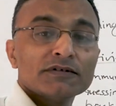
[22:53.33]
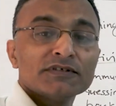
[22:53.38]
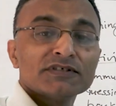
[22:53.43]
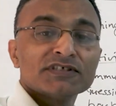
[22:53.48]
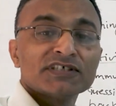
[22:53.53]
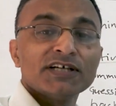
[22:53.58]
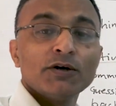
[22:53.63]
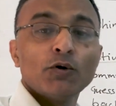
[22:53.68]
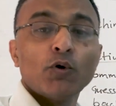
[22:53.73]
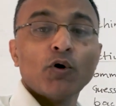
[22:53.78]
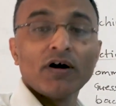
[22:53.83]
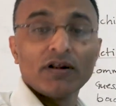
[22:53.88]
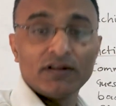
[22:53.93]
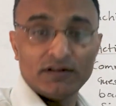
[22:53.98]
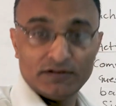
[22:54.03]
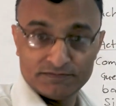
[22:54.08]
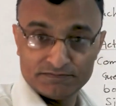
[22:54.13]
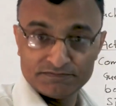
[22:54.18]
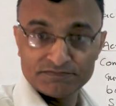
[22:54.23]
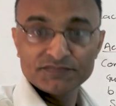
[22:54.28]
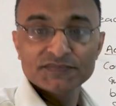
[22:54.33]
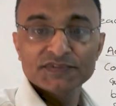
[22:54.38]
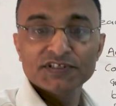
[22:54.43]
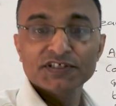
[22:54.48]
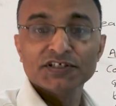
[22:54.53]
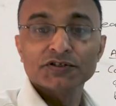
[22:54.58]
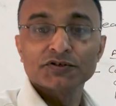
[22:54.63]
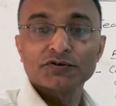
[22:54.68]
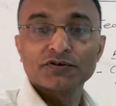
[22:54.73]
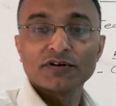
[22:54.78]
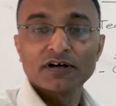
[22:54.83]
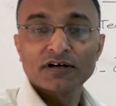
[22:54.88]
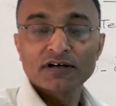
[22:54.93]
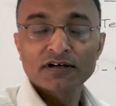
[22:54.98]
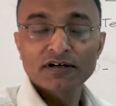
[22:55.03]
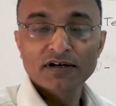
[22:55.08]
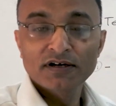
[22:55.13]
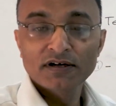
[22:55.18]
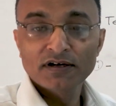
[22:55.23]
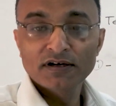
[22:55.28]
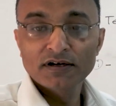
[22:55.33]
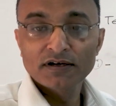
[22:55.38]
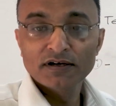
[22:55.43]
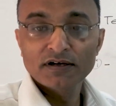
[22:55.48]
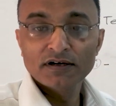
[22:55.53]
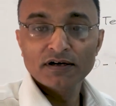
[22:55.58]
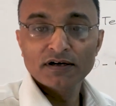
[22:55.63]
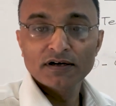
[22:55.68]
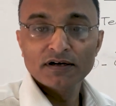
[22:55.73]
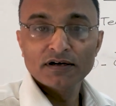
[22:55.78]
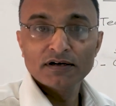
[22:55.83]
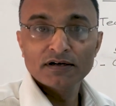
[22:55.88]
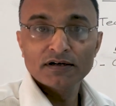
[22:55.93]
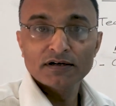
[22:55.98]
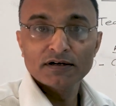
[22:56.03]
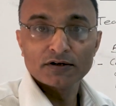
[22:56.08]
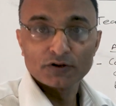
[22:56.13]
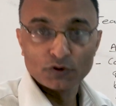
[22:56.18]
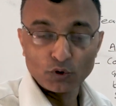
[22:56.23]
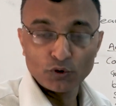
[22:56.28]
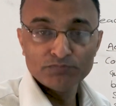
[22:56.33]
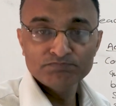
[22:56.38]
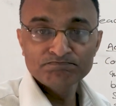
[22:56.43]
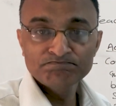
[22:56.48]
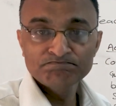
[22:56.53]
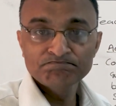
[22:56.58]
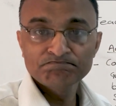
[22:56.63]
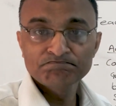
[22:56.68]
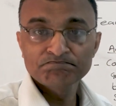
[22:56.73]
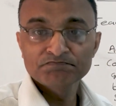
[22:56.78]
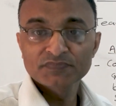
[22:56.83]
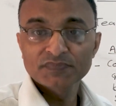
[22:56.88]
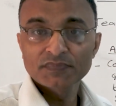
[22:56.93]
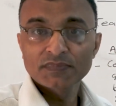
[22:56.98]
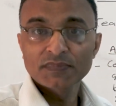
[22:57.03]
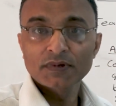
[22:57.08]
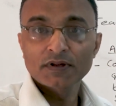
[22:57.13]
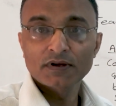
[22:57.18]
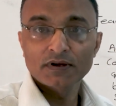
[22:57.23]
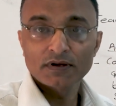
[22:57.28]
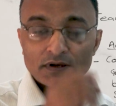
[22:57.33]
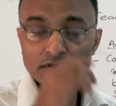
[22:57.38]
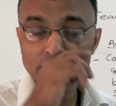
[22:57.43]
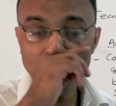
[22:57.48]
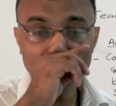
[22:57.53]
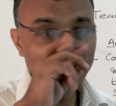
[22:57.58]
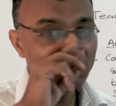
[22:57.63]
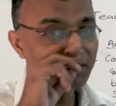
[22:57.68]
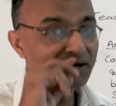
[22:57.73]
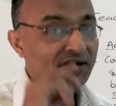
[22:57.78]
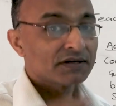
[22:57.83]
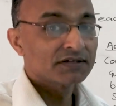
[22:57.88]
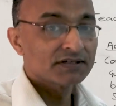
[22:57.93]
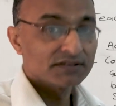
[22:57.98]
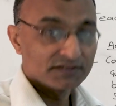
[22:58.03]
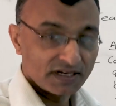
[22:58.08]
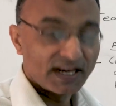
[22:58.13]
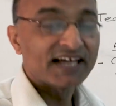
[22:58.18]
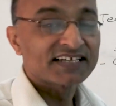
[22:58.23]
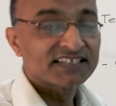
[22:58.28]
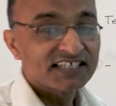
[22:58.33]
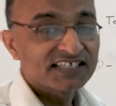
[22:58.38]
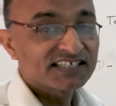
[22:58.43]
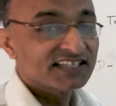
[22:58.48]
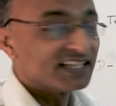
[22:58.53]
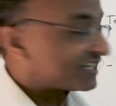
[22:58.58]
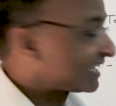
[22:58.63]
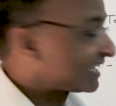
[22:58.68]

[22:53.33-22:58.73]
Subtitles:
tree work into the room. Like this, they